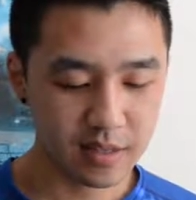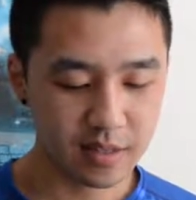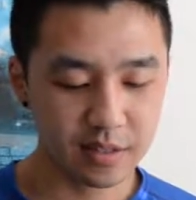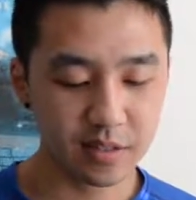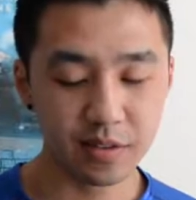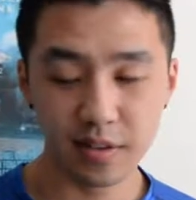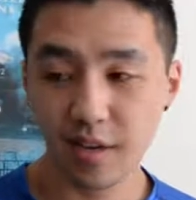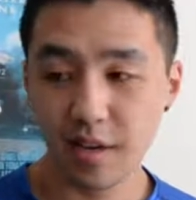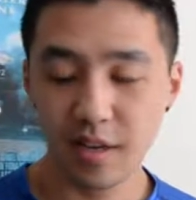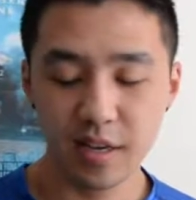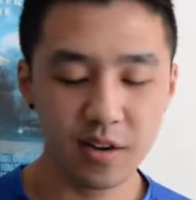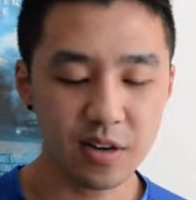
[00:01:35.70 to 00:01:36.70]
So
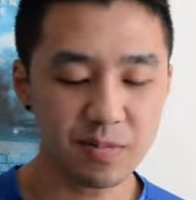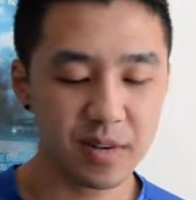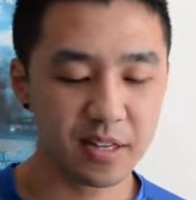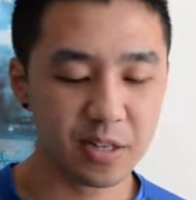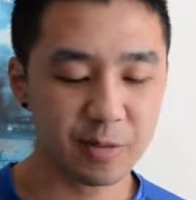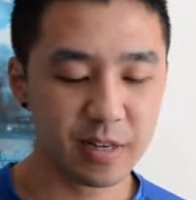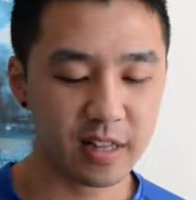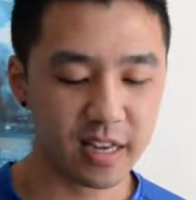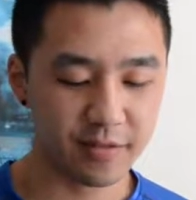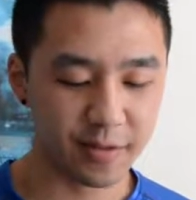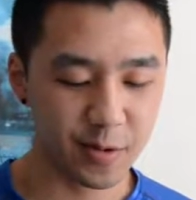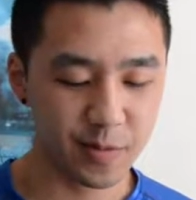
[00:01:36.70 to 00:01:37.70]
here's my Adobe
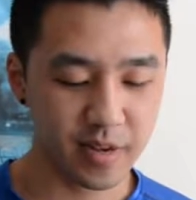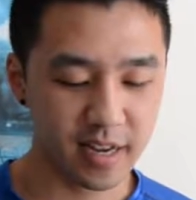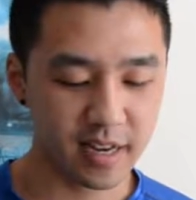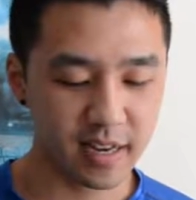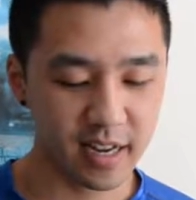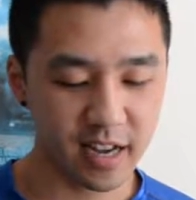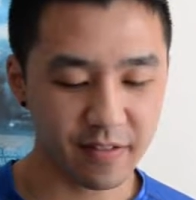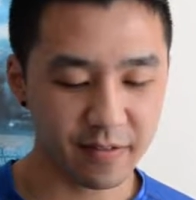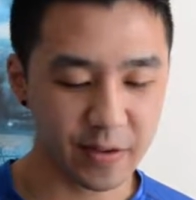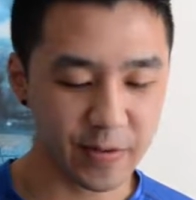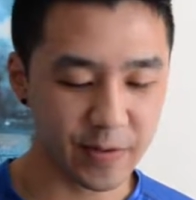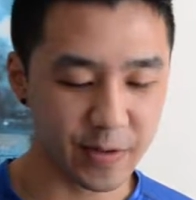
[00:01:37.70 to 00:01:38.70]
Lightroom, and I have a
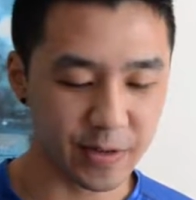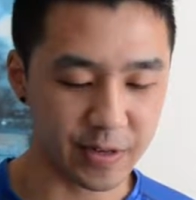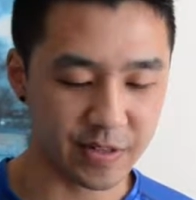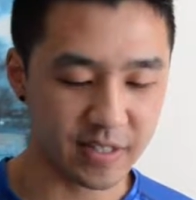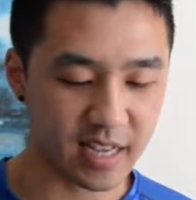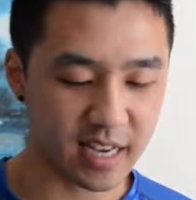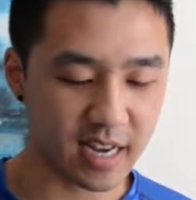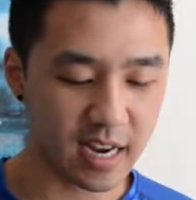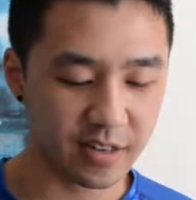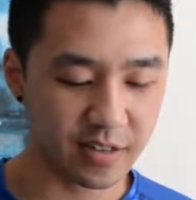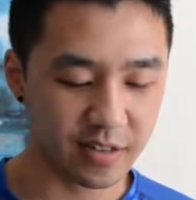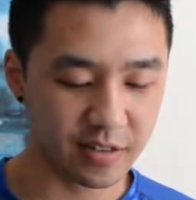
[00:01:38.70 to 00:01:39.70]
few photos that I
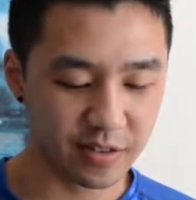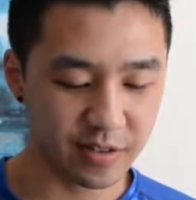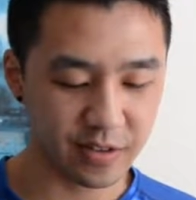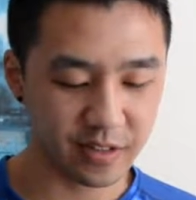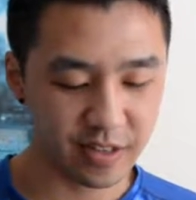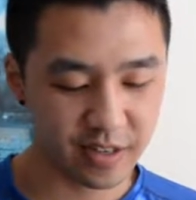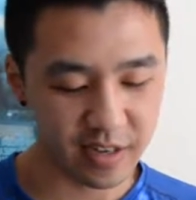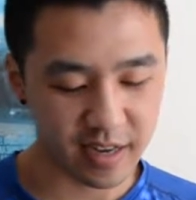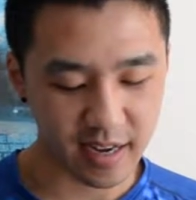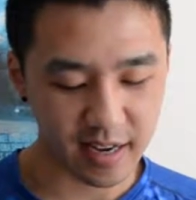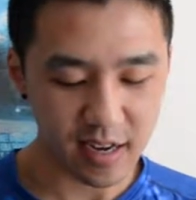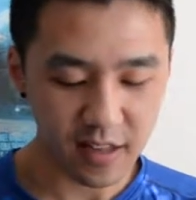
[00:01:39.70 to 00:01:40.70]
took earlier
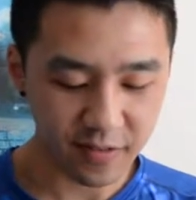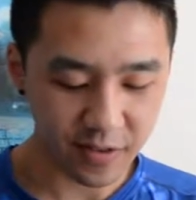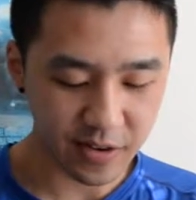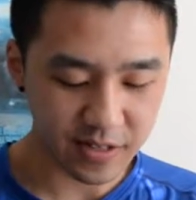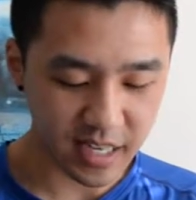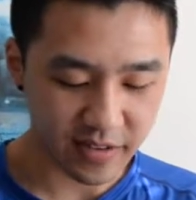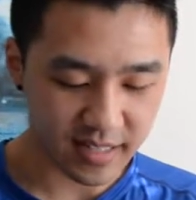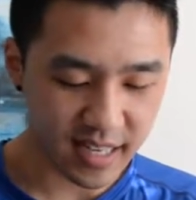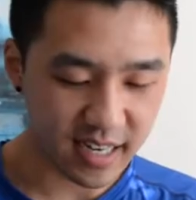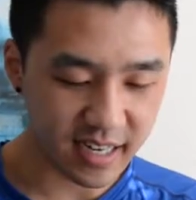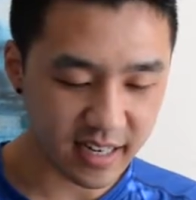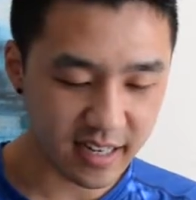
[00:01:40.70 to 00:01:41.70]
and other photos I was
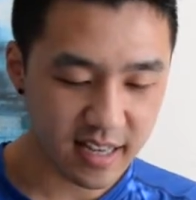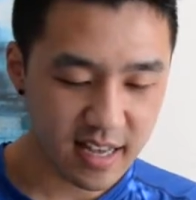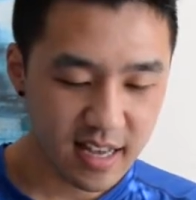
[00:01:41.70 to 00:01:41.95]
editing,